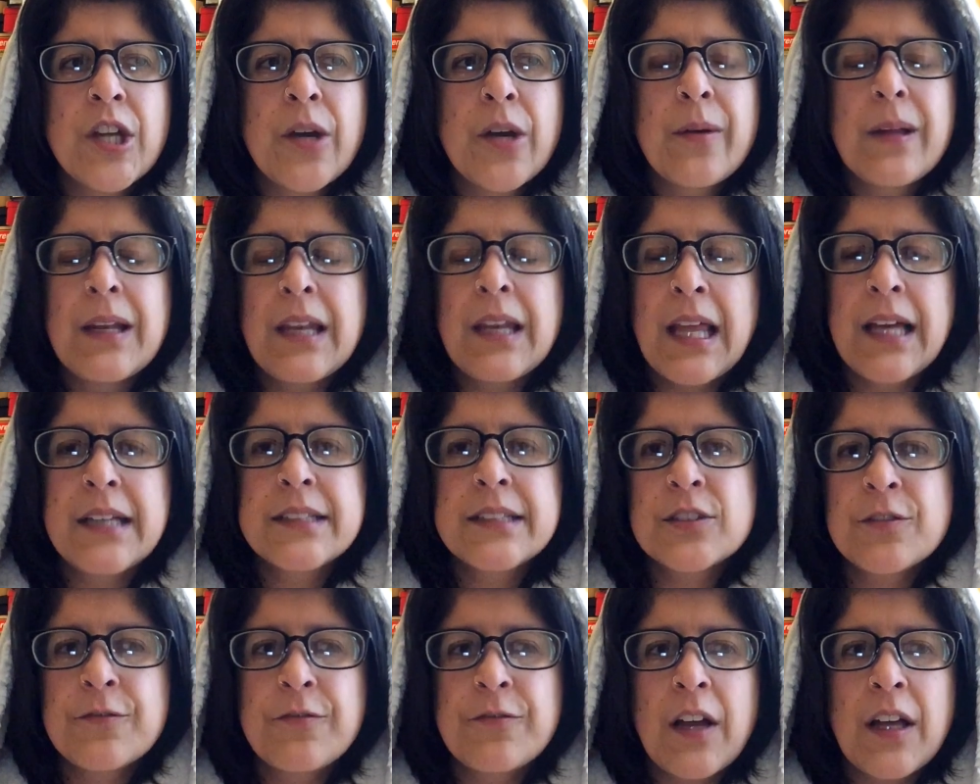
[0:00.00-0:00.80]
know, I
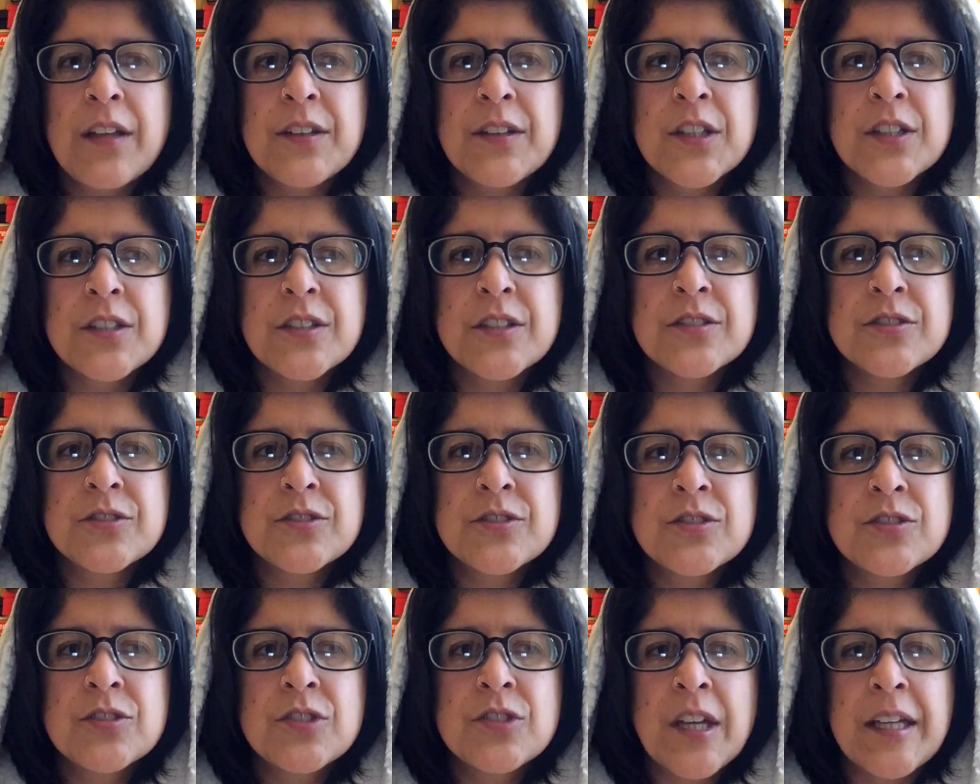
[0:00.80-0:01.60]
like the fact that
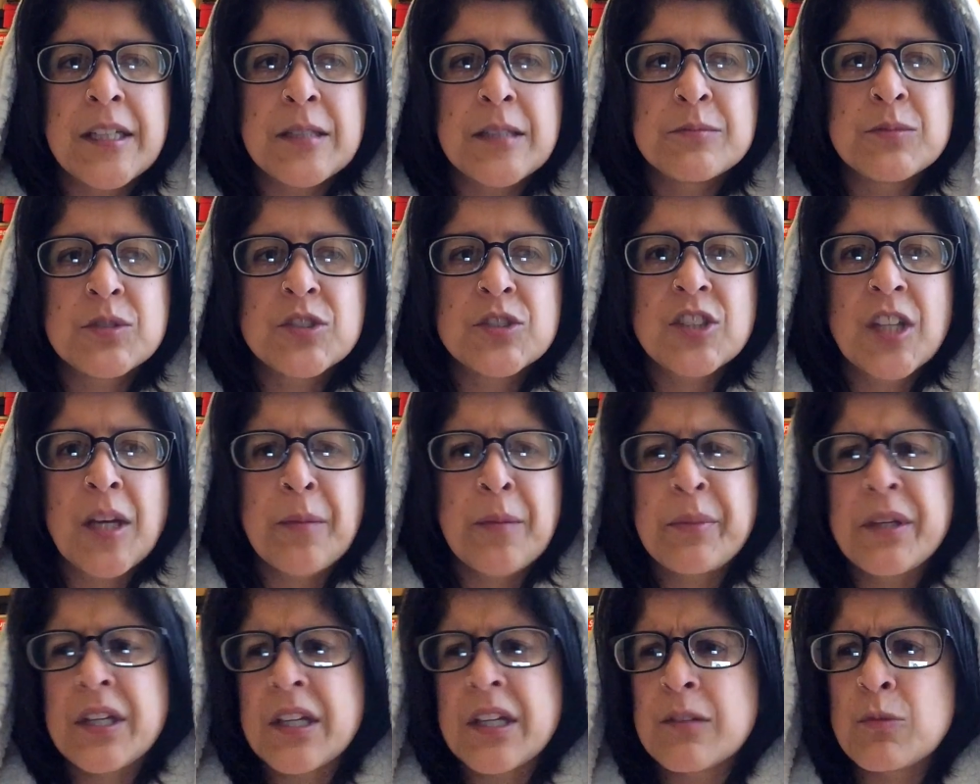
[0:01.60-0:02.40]
James
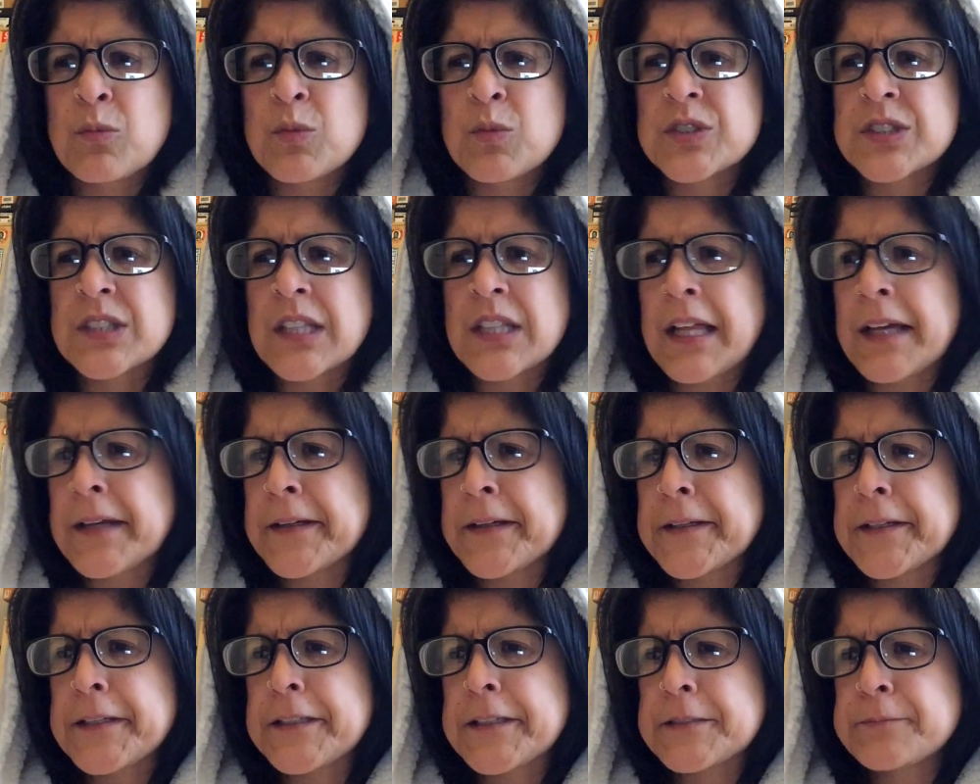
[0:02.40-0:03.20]
Jebbia was
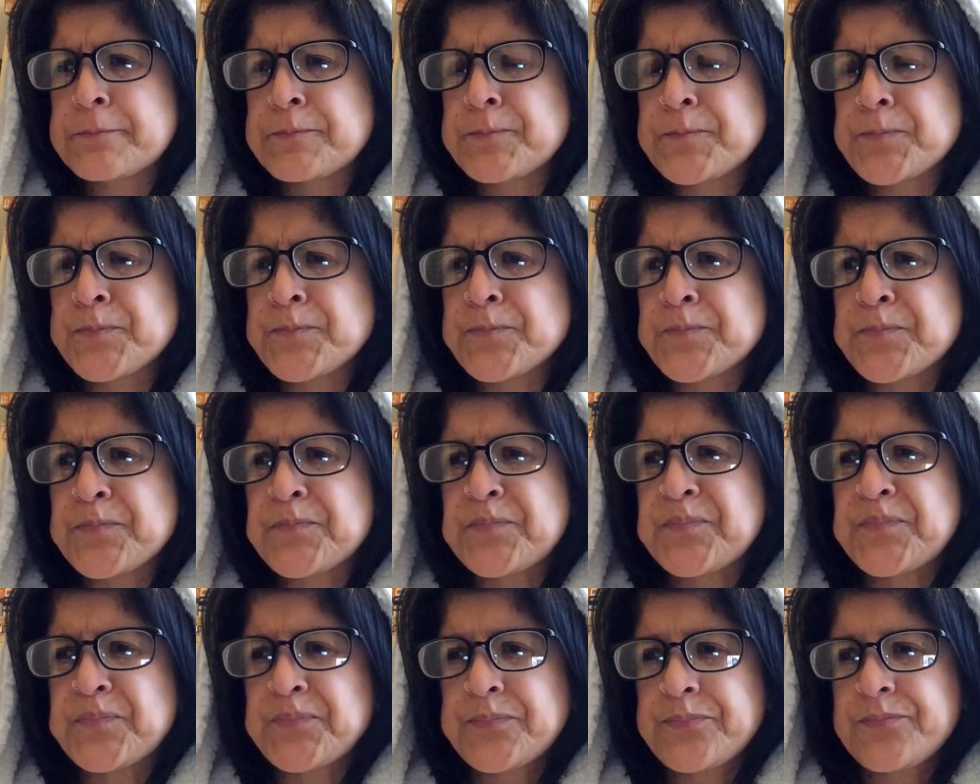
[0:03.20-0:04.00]
like,
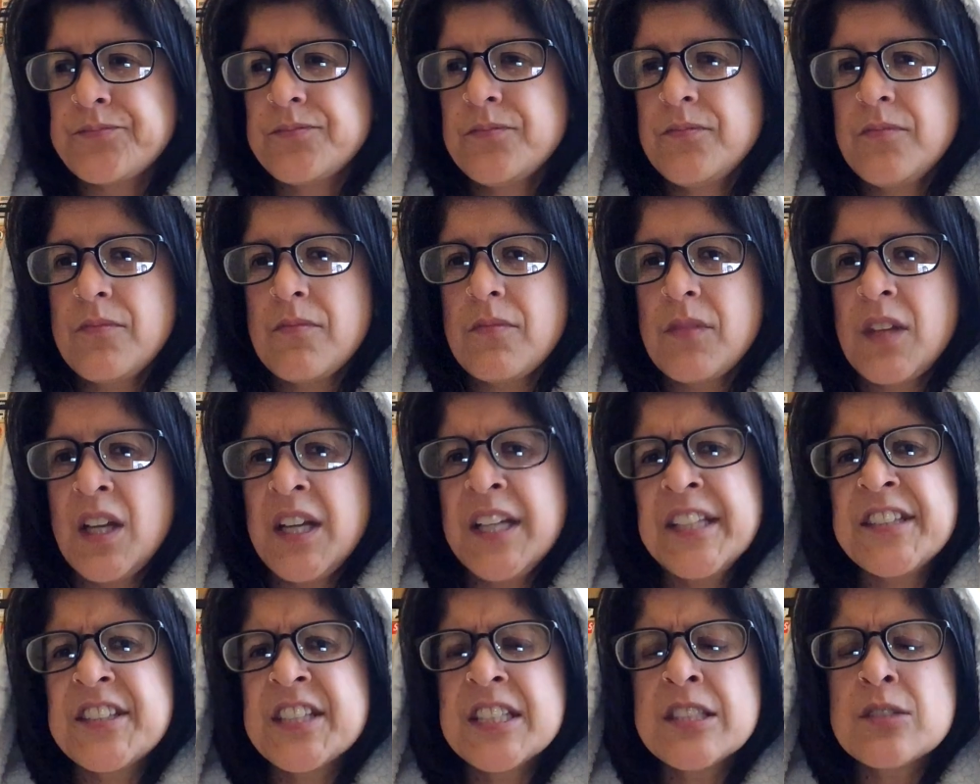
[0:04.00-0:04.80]

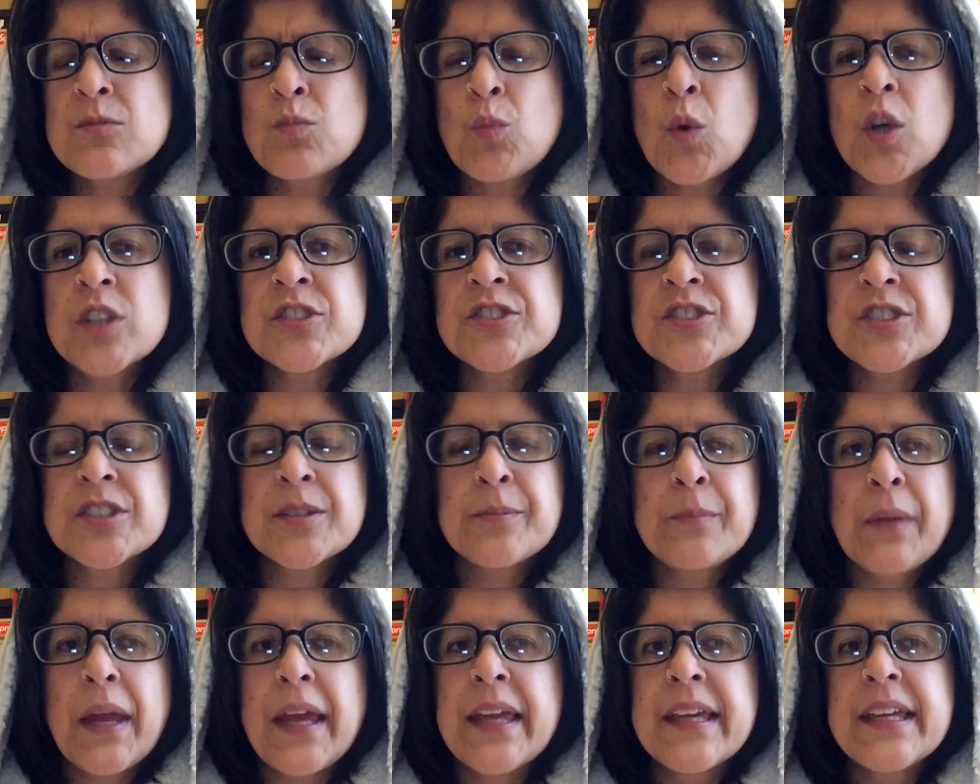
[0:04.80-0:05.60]
he didn't want
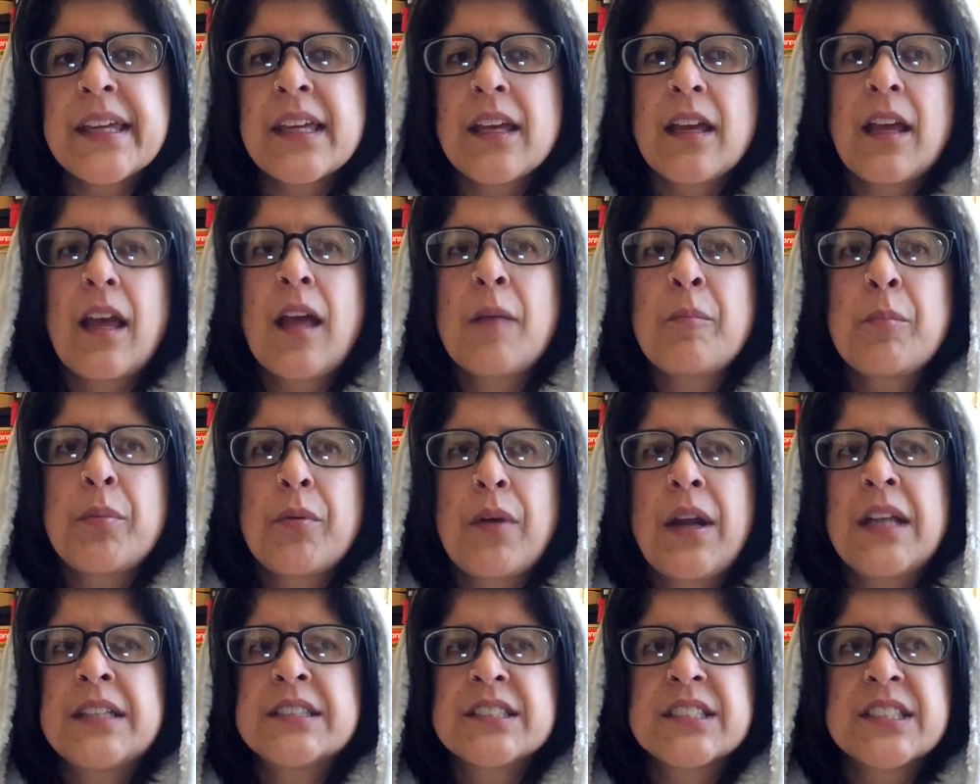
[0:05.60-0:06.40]
to make it a
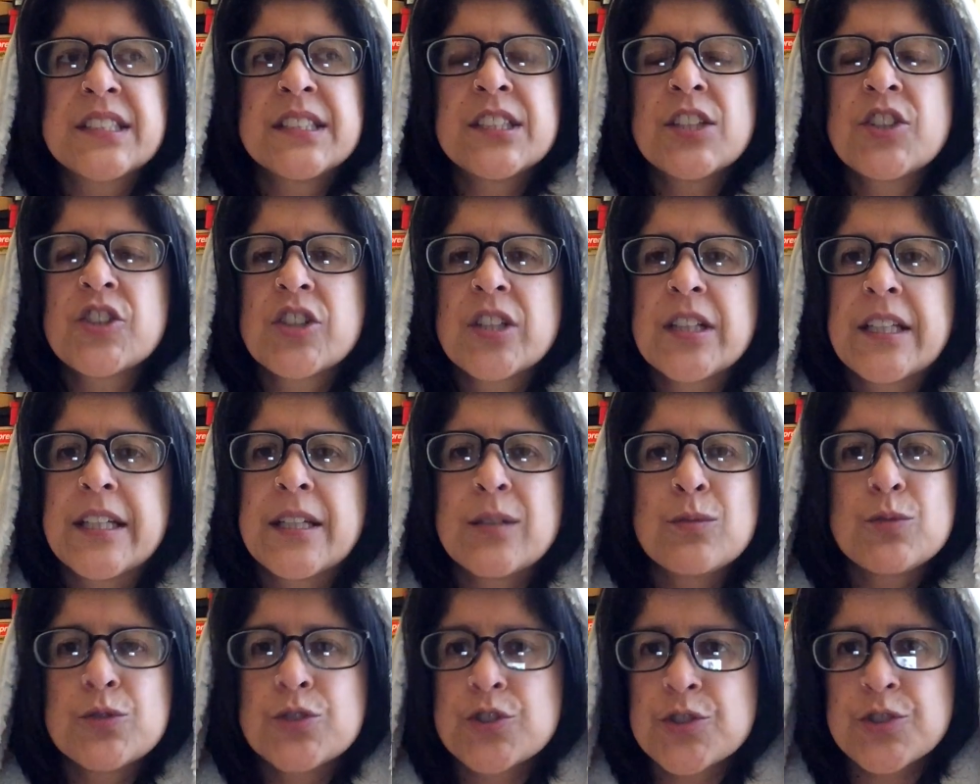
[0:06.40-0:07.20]
brand initially,
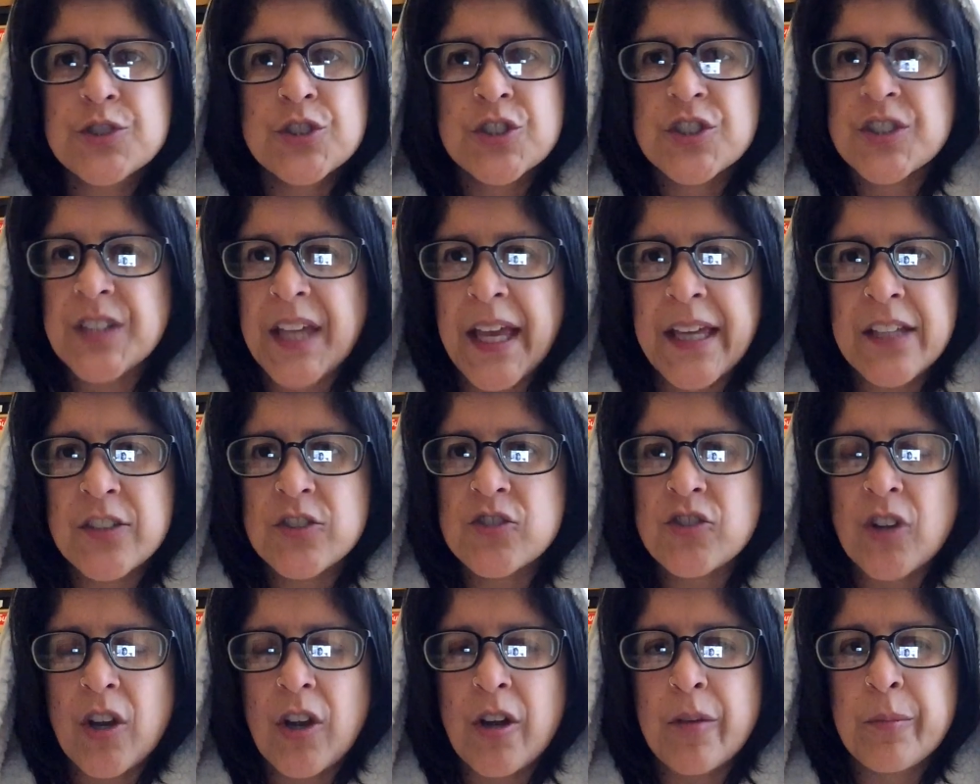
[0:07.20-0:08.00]
it was just a skate
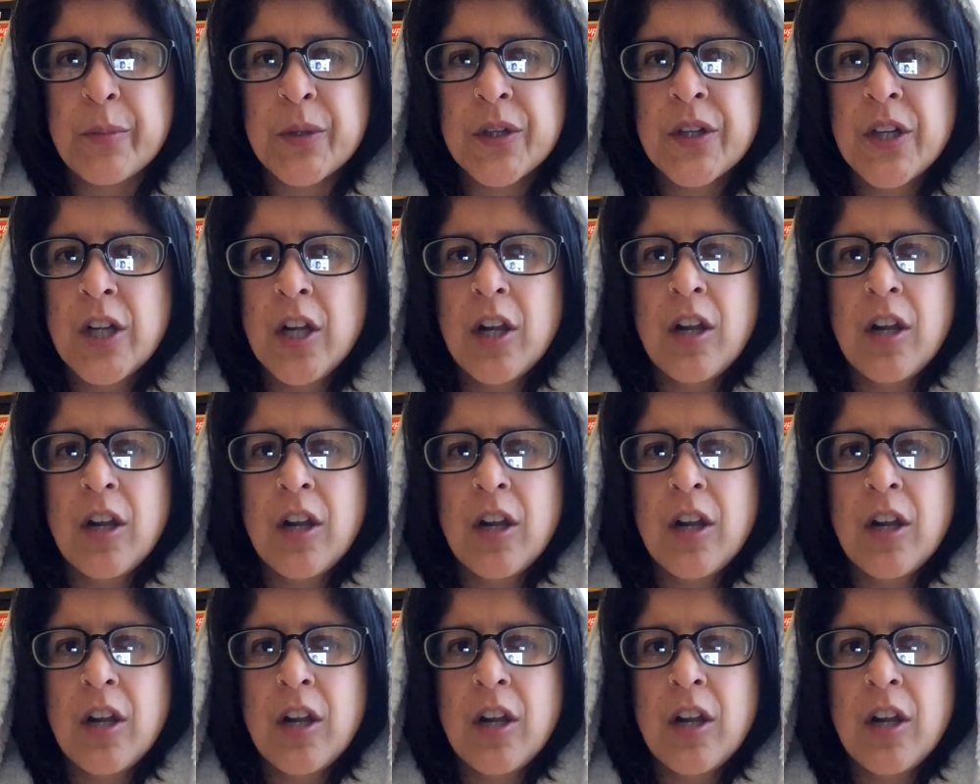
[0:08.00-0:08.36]
shop.